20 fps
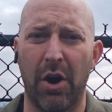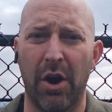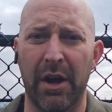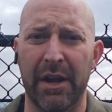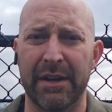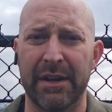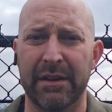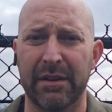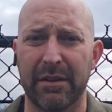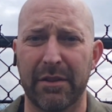
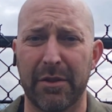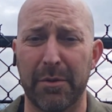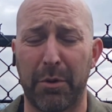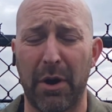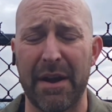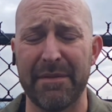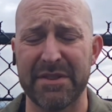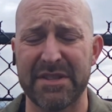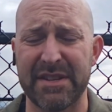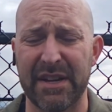On the
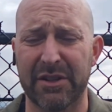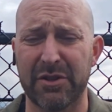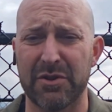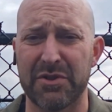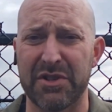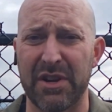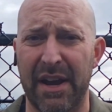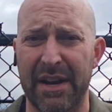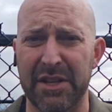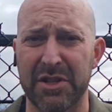private
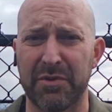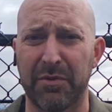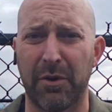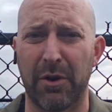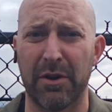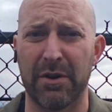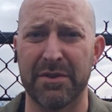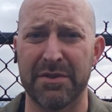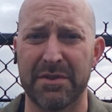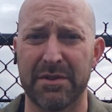sector side, as
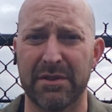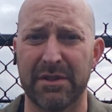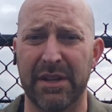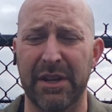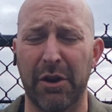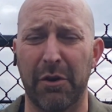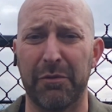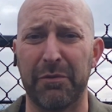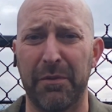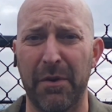far as,
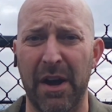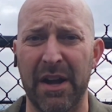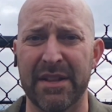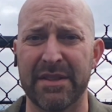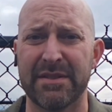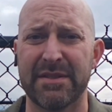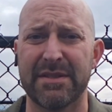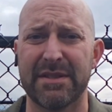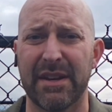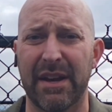you know,
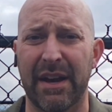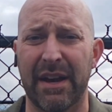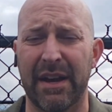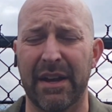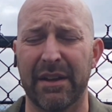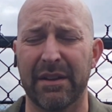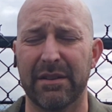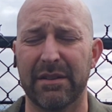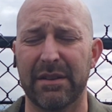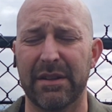funds,
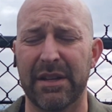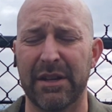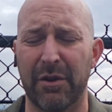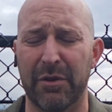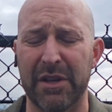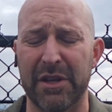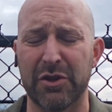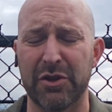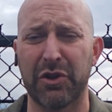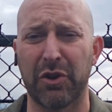you
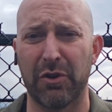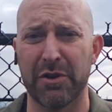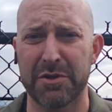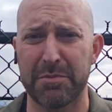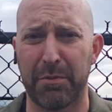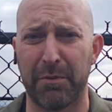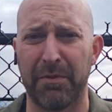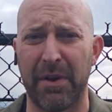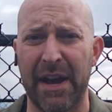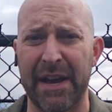know, the
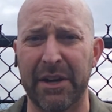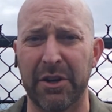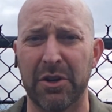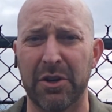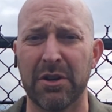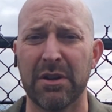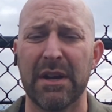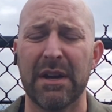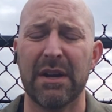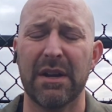insurance
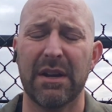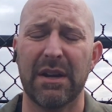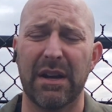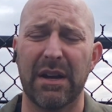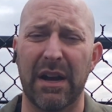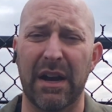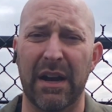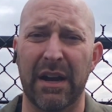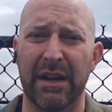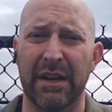provider
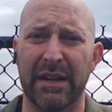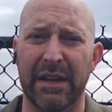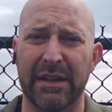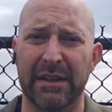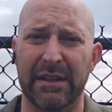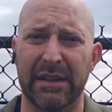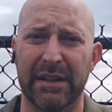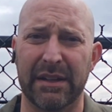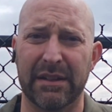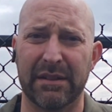
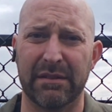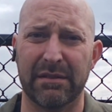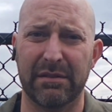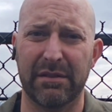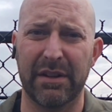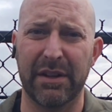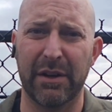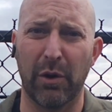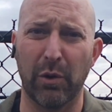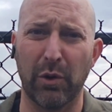
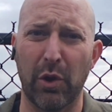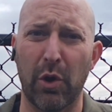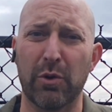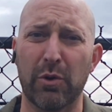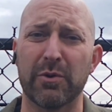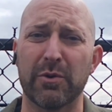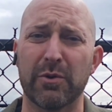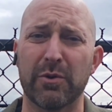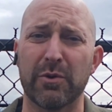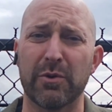and you know,
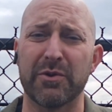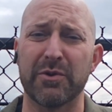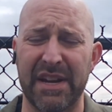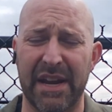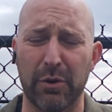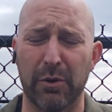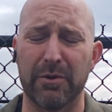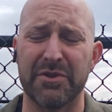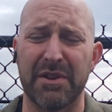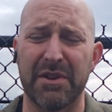local
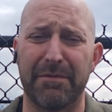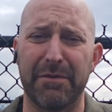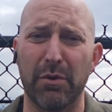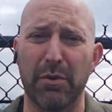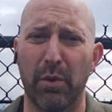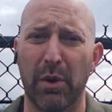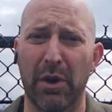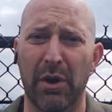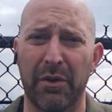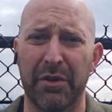stakeholders,
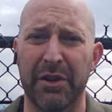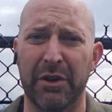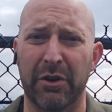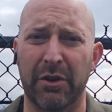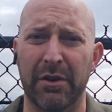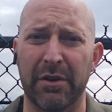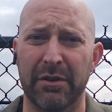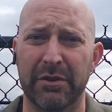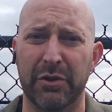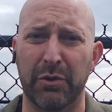if you will, that
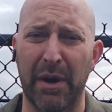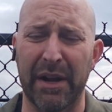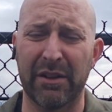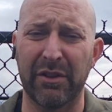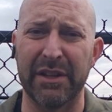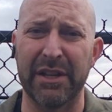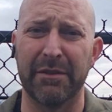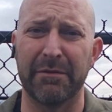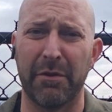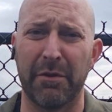are
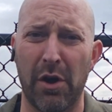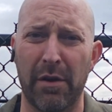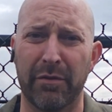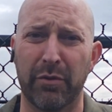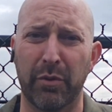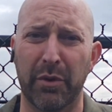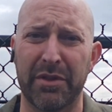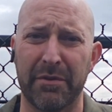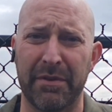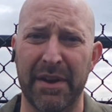directly involved
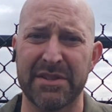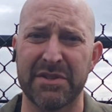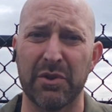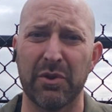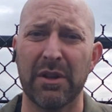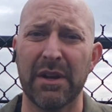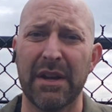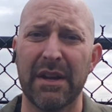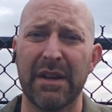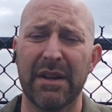with the
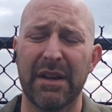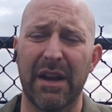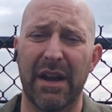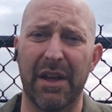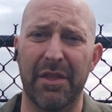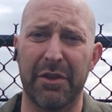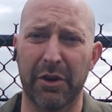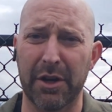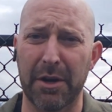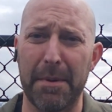vessel,
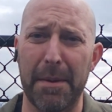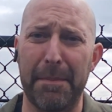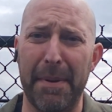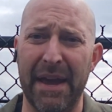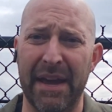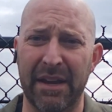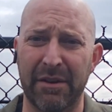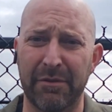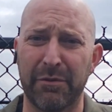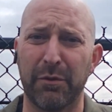they're going to be
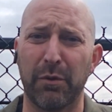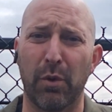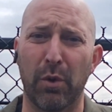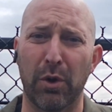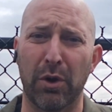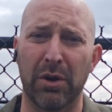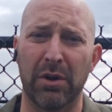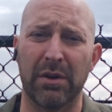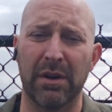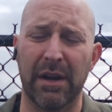paying
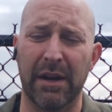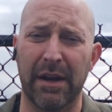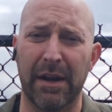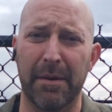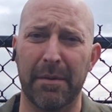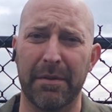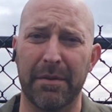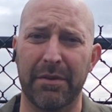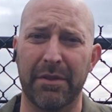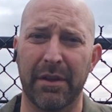for
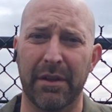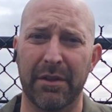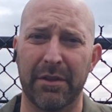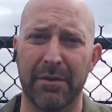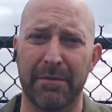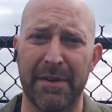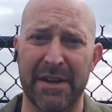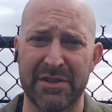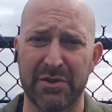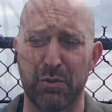the